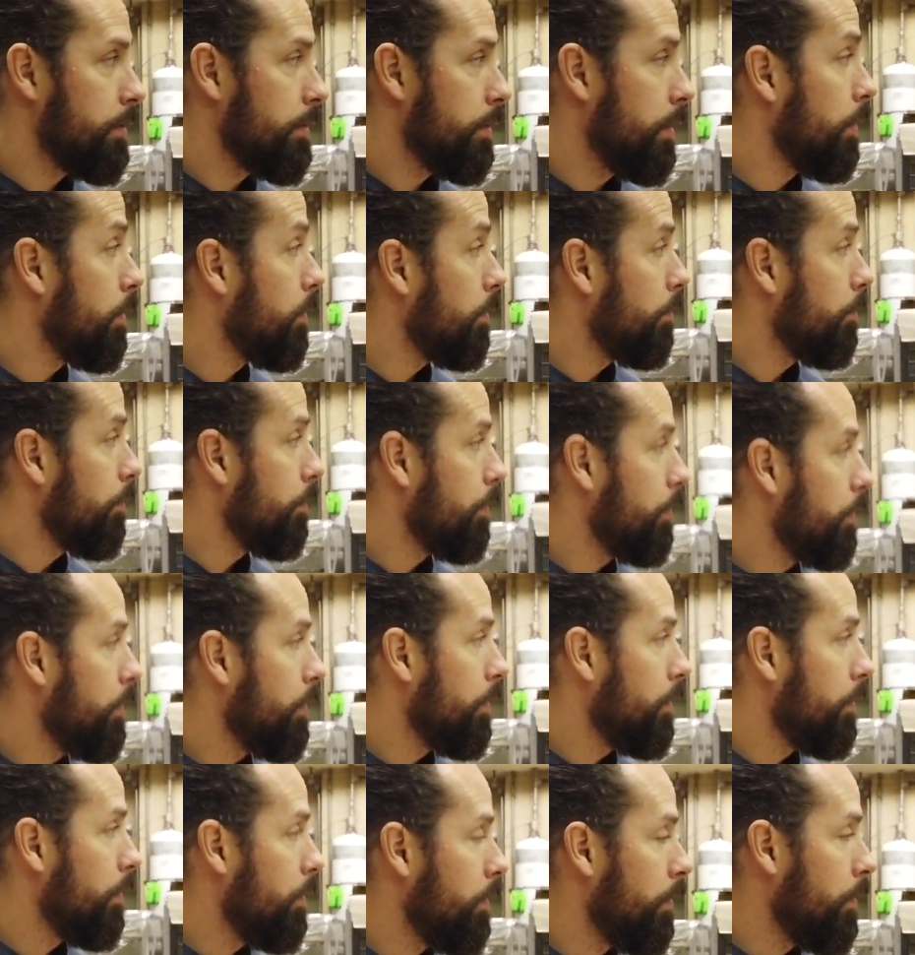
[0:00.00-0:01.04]
right, it's a lot of
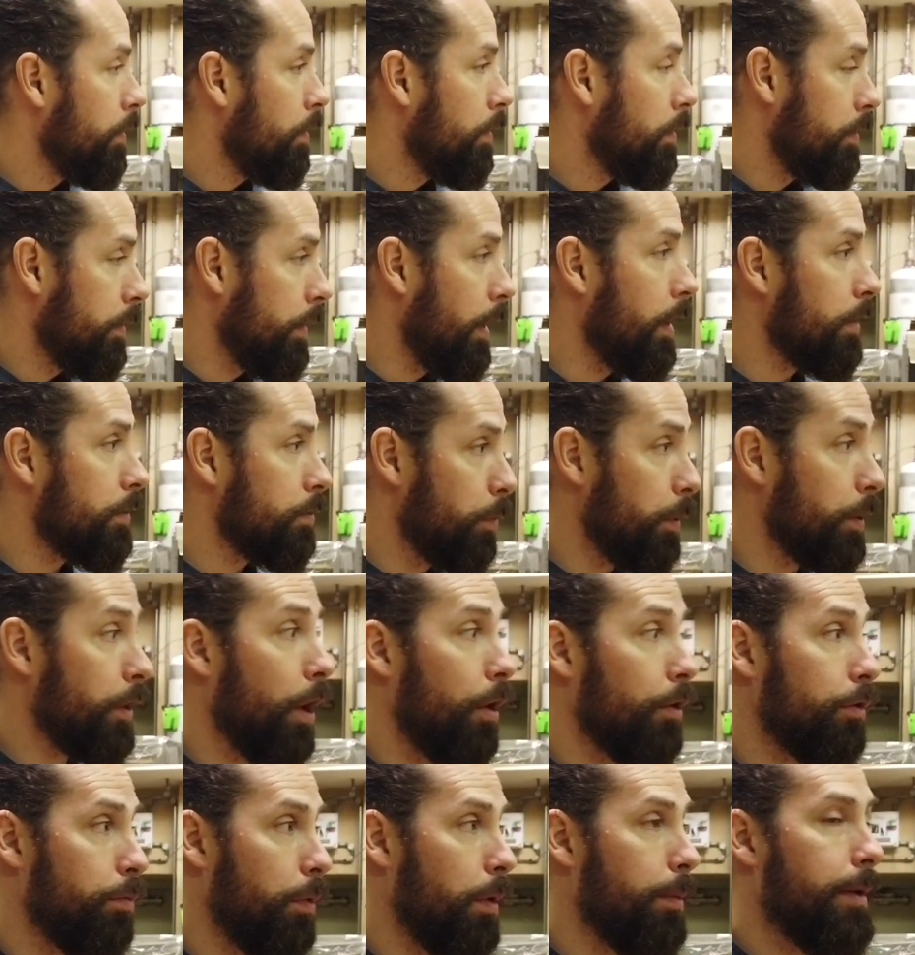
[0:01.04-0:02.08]
supplies. Yes, we
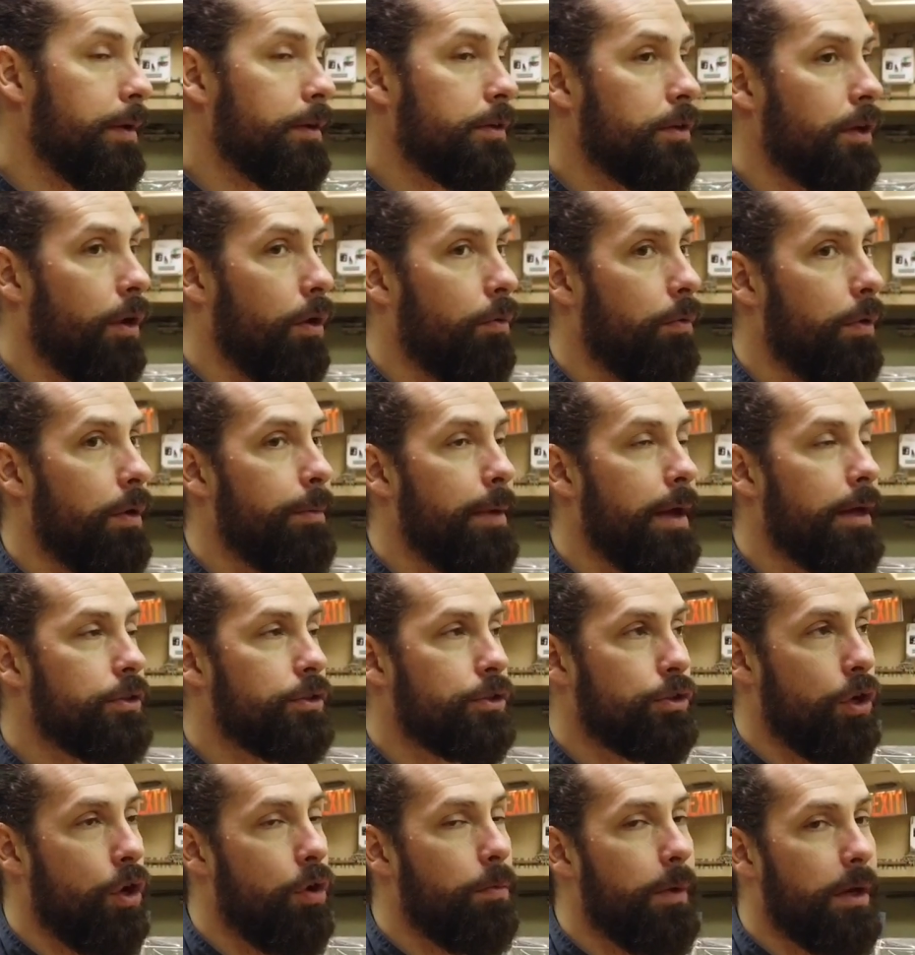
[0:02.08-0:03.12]
go. Through, we make so we make
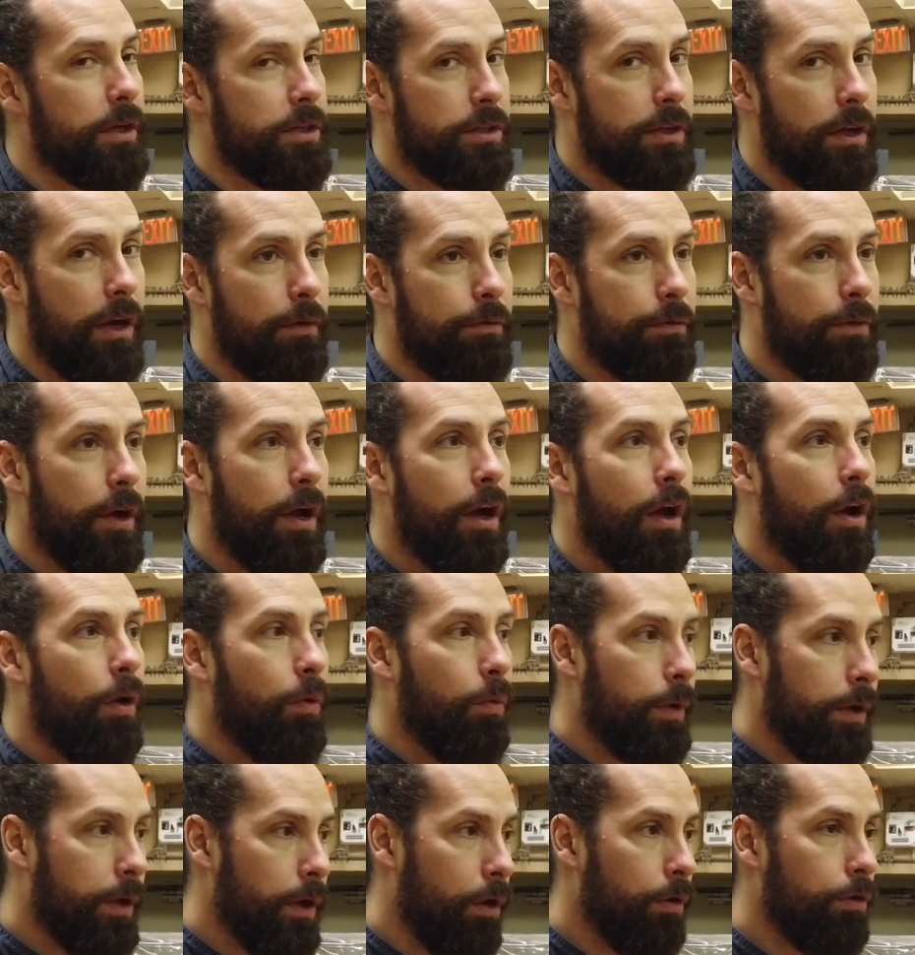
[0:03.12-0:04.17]
so much stuff.
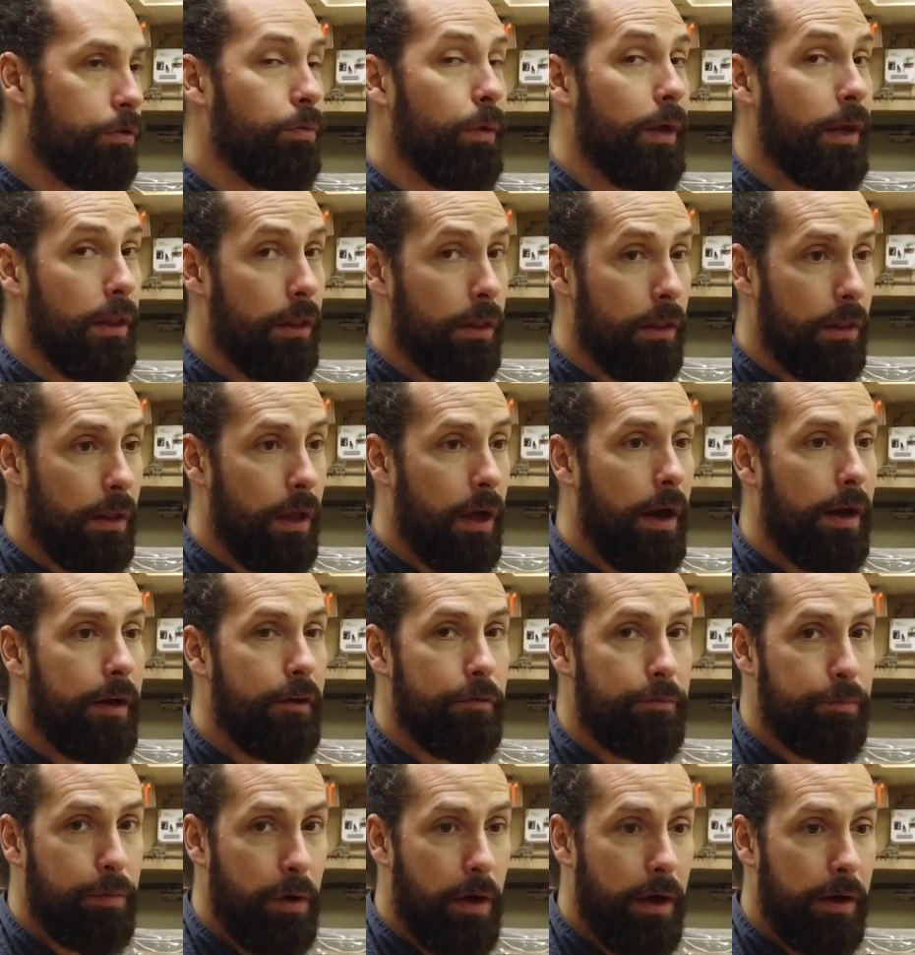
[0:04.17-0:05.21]
We go through a lot
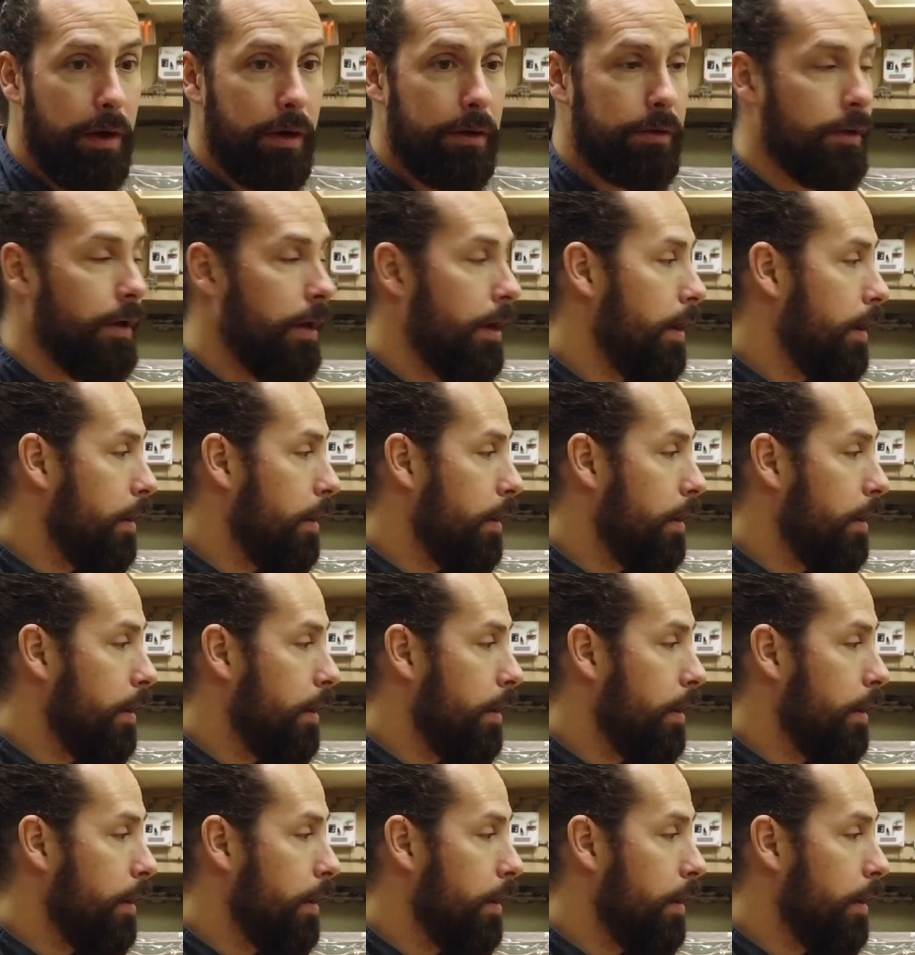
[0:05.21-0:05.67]
of product.